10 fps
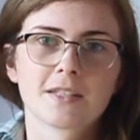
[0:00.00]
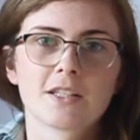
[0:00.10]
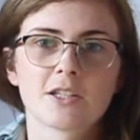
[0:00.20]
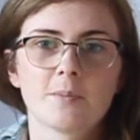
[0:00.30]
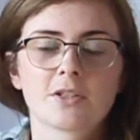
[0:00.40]

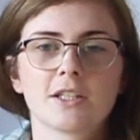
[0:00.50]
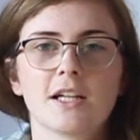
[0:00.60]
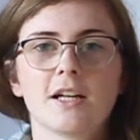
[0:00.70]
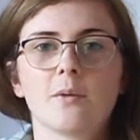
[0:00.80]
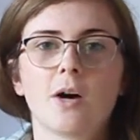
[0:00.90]
So I'm just going
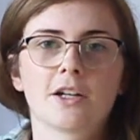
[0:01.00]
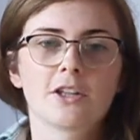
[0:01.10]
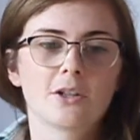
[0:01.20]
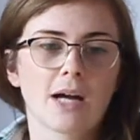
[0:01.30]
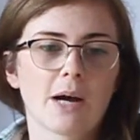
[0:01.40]
to walk
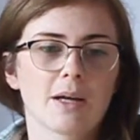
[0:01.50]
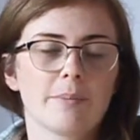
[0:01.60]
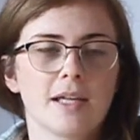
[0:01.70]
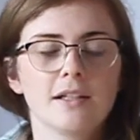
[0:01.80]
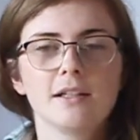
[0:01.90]
you through how I
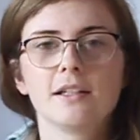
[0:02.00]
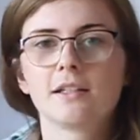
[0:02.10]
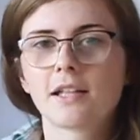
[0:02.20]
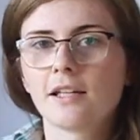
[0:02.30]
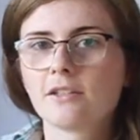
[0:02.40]
made it
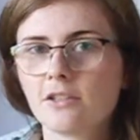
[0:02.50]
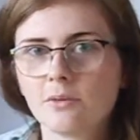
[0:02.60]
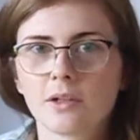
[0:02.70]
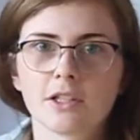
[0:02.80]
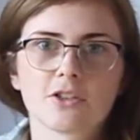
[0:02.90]
in case
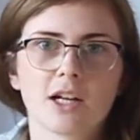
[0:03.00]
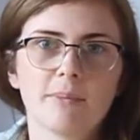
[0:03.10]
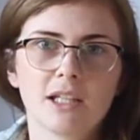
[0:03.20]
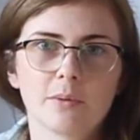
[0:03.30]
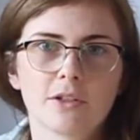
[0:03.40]
you want to try
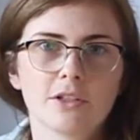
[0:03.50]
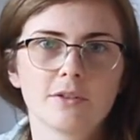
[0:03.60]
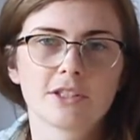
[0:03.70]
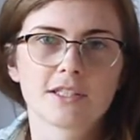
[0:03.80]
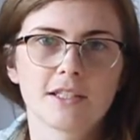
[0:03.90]
making one too
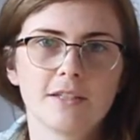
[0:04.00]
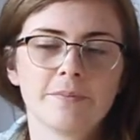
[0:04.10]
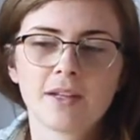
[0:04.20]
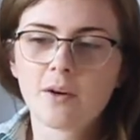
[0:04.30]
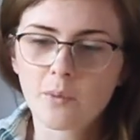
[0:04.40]
and just
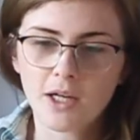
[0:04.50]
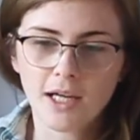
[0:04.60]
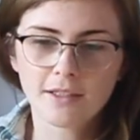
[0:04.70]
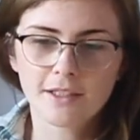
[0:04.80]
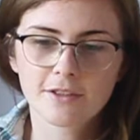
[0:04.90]
see what
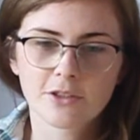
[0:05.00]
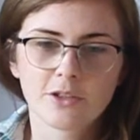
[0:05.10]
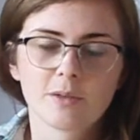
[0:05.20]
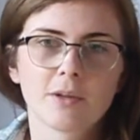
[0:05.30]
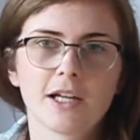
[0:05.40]
I did so you
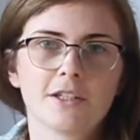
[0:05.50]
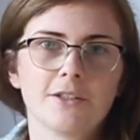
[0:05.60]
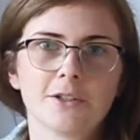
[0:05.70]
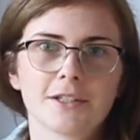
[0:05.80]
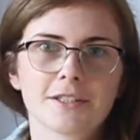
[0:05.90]
can apply it to
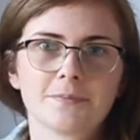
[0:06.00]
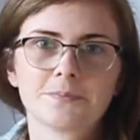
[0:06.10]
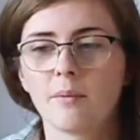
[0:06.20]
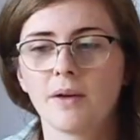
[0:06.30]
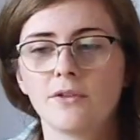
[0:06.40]
yours.
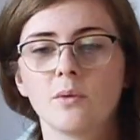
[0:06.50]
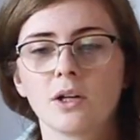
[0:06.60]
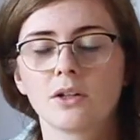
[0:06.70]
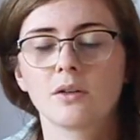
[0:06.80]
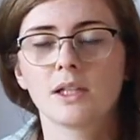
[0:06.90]
If you
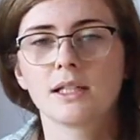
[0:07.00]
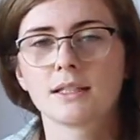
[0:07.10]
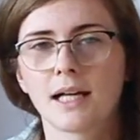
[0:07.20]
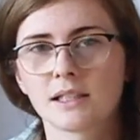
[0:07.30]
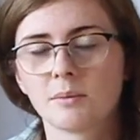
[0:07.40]
want to know the
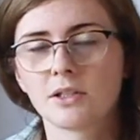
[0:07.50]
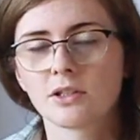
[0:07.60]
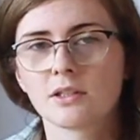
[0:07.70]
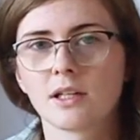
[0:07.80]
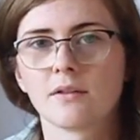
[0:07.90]
exact
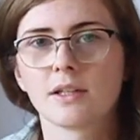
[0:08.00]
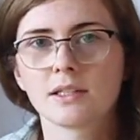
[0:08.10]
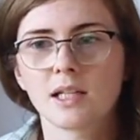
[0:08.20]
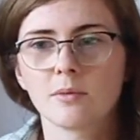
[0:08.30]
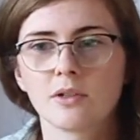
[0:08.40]
dimensions of this
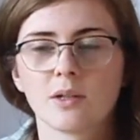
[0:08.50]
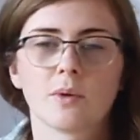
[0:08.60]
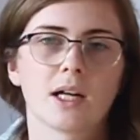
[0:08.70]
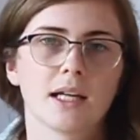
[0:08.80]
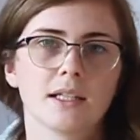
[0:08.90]
table and
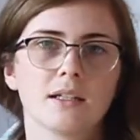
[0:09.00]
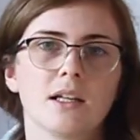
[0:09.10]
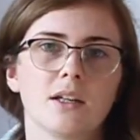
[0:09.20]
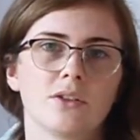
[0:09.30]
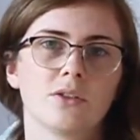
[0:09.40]
what I did,
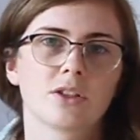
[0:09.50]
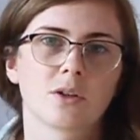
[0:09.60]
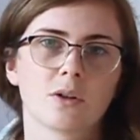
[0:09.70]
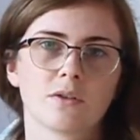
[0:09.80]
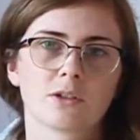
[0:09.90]
you can
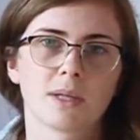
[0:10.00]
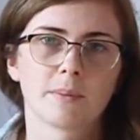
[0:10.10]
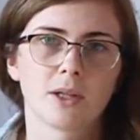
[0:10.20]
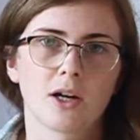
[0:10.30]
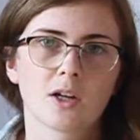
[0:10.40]
go over to my
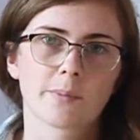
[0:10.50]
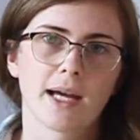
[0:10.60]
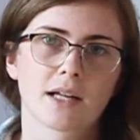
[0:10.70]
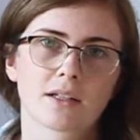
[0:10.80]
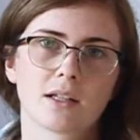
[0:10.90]
blog,
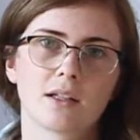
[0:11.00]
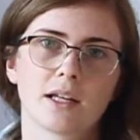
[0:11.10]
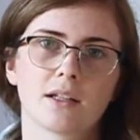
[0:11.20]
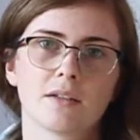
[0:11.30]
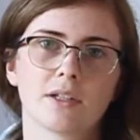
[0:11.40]

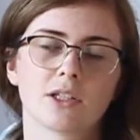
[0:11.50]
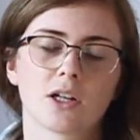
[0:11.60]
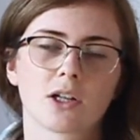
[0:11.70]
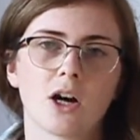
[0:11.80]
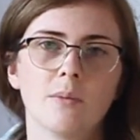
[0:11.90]

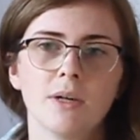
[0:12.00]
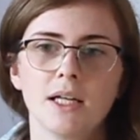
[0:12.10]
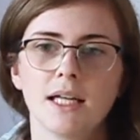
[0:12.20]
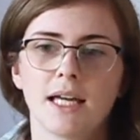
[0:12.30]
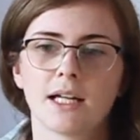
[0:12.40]
backtothelandliving.com,
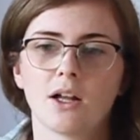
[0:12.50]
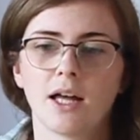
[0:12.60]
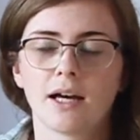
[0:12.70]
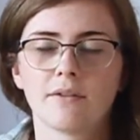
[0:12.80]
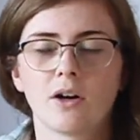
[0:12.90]
and I'll
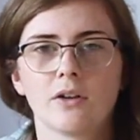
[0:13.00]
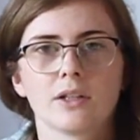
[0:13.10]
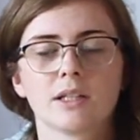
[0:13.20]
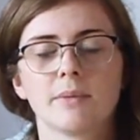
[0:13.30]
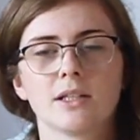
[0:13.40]
have all
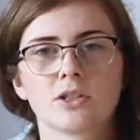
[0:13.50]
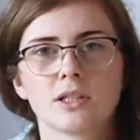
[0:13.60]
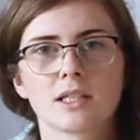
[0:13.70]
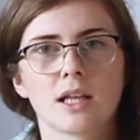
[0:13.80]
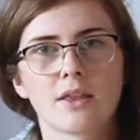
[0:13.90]
the
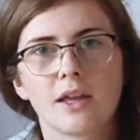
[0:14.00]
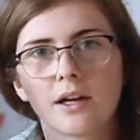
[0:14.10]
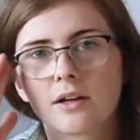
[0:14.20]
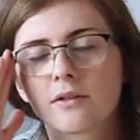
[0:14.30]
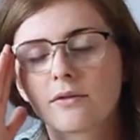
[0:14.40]
dimensions
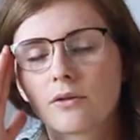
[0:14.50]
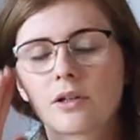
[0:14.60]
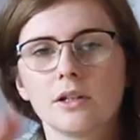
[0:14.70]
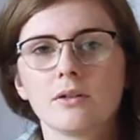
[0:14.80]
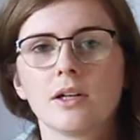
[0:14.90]
there for
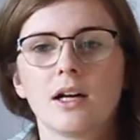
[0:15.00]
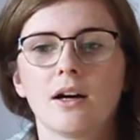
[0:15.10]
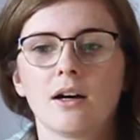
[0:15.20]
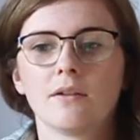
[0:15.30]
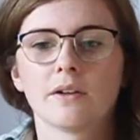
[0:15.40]
you
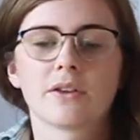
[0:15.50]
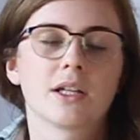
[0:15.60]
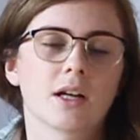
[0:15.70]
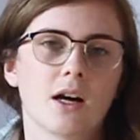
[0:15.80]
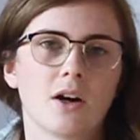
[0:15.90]
of
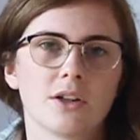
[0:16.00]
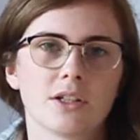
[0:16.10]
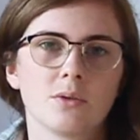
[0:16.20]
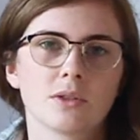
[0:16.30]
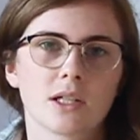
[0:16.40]
everything, all the
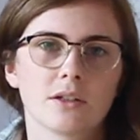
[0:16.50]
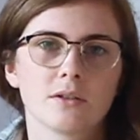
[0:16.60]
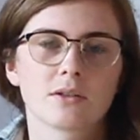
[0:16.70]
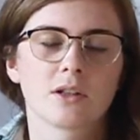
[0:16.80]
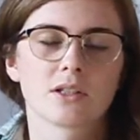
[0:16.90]
tools I
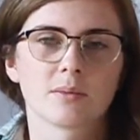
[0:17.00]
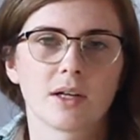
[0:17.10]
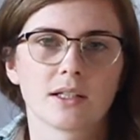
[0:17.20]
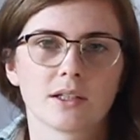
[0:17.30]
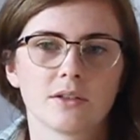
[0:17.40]
use, all
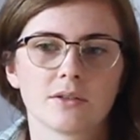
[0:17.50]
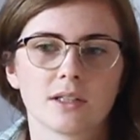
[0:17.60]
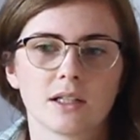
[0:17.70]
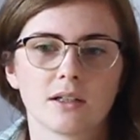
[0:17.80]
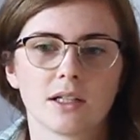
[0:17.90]
supplies I
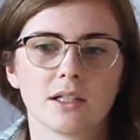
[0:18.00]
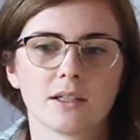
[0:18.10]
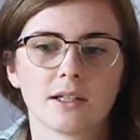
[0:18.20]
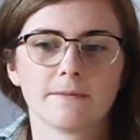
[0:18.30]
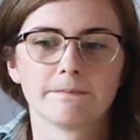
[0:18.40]
use, and
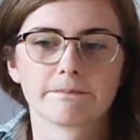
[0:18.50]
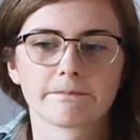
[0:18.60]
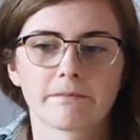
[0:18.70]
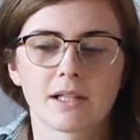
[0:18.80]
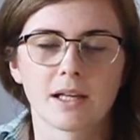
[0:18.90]
uh,
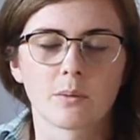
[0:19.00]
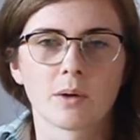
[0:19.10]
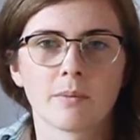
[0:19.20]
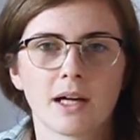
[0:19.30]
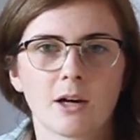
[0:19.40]
yeah,
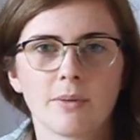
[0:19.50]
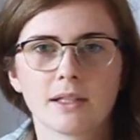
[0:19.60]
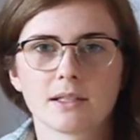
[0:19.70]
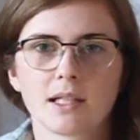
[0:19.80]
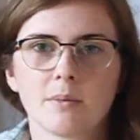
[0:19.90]
what how big
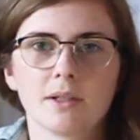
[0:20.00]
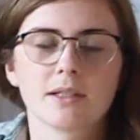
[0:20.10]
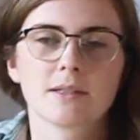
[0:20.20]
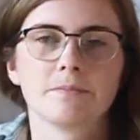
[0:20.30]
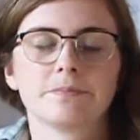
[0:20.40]
this table
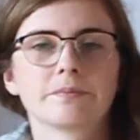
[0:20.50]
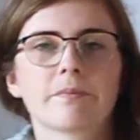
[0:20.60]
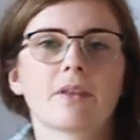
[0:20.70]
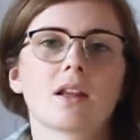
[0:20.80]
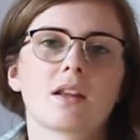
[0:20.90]
is.
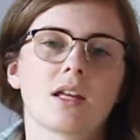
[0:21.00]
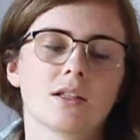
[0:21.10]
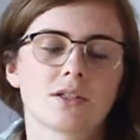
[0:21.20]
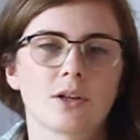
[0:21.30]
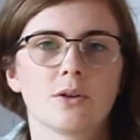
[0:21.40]

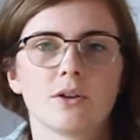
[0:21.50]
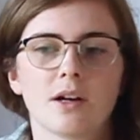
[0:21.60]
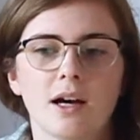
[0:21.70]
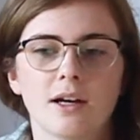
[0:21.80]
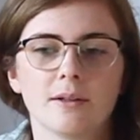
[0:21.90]
And so
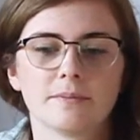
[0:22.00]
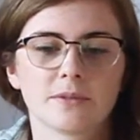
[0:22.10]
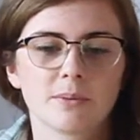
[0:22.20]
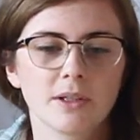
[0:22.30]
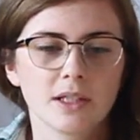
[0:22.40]
um,
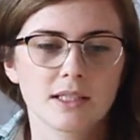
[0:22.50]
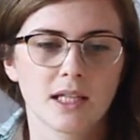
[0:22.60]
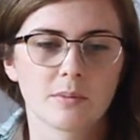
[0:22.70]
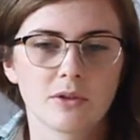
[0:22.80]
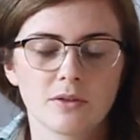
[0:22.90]
to build this
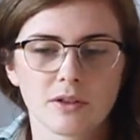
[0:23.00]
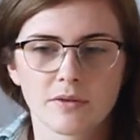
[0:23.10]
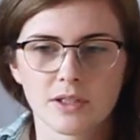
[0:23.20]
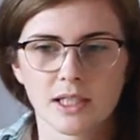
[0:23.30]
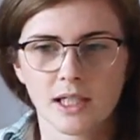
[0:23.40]
table, the
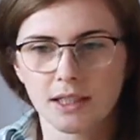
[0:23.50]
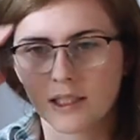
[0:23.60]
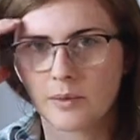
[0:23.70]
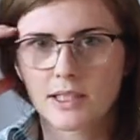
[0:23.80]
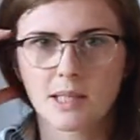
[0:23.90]
first thing I
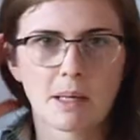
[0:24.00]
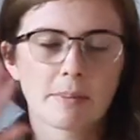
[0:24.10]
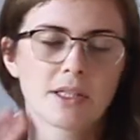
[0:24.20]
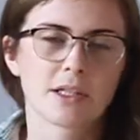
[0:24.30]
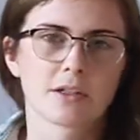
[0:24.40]
did was get my
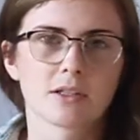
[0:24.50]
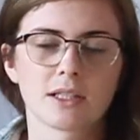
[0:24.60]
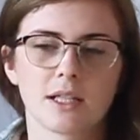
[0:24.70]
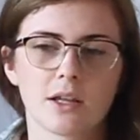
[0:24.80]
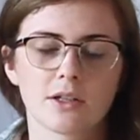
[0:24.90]
materials
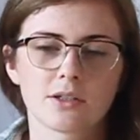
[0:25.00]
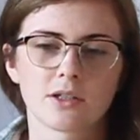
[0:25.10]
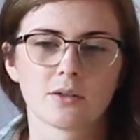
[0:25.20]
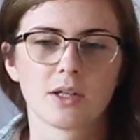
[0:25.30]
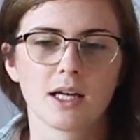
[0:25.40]
together.
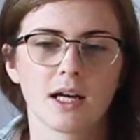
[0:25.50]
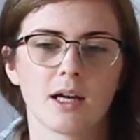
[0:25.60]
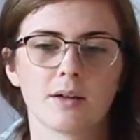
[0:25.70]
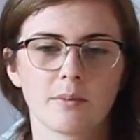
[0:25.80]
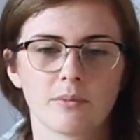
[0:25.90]
So
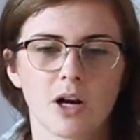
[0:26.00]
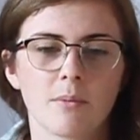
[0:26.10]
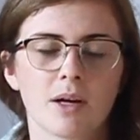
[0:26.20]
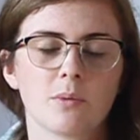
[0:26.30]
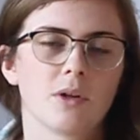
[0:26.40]
I got, brought
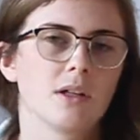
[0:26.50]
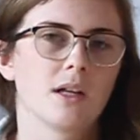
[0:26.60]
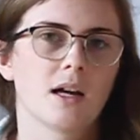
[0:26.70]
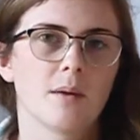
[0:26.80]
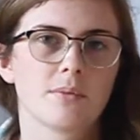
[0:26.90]
my wood
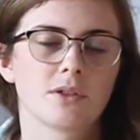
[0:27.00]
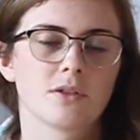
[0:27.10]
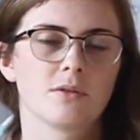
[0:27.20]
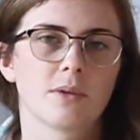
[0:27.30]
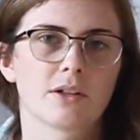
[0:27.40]
up
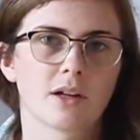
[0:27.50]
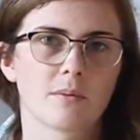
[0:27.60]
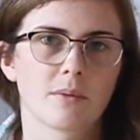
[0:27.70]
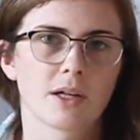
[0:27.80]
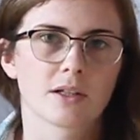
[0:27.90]
to my
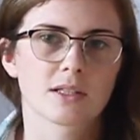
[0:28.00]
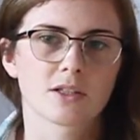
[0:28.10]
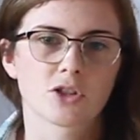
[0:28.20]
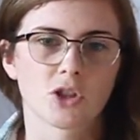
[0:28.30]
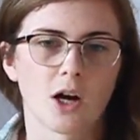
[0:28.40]

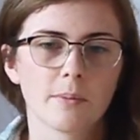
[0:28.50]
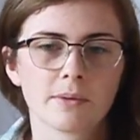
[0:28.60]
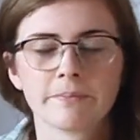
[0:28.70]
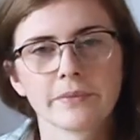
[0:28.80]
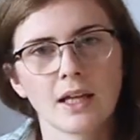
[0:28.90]
grandparents' shop
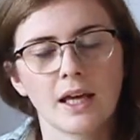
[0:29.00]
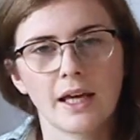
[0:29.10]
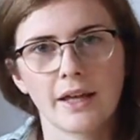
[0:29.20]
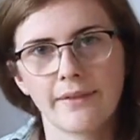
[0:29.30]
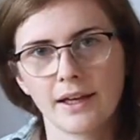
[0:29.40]

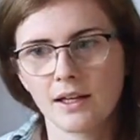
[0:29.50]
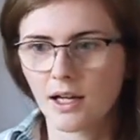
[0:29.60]
and then